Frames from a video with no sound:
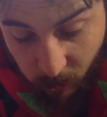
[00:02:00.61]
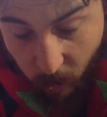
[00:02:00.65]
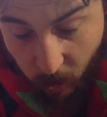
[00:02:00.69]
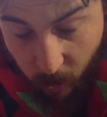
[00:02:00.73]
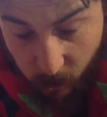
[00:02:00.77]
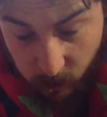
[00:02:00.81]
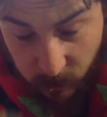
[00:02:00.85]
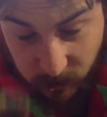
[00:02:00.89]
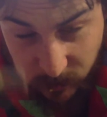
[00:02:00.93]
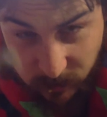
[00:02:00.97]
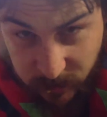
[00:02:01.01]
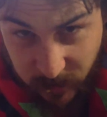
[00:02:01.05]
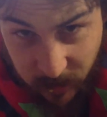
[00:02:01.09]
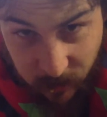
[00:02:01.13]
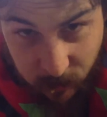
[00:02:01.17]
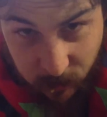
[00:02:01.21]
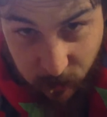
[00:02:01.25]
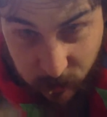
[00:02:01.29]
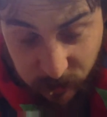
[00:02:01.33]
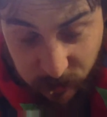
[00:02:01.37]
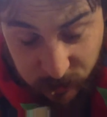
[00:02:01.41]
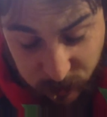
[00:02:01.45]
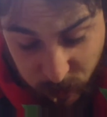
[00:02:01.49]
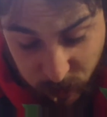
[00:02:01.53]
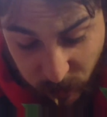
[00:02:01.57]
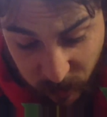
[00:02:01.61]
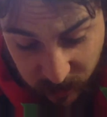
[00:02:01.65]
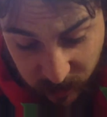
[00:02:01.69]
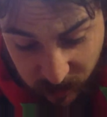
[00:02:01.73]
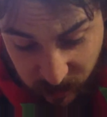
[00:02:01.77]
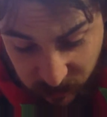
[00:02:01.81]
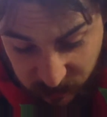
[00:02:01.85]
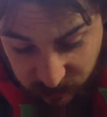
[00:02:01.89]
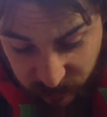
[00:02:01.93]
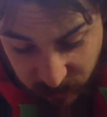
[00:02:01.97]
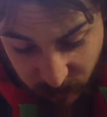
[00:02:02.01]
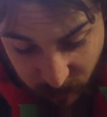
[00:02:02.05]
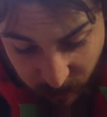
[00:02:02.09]
I mean, exactly, you just want to get
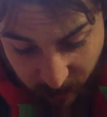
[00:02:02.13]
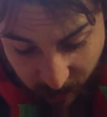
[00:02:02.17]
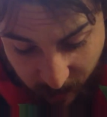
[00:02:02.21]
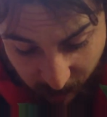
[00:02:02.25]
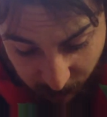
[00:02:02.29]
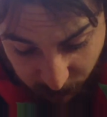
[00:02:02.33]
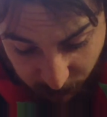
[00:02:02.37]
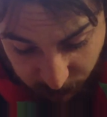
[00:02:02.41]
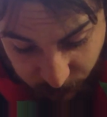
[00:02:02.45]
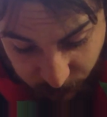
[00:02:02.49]
into your mouth.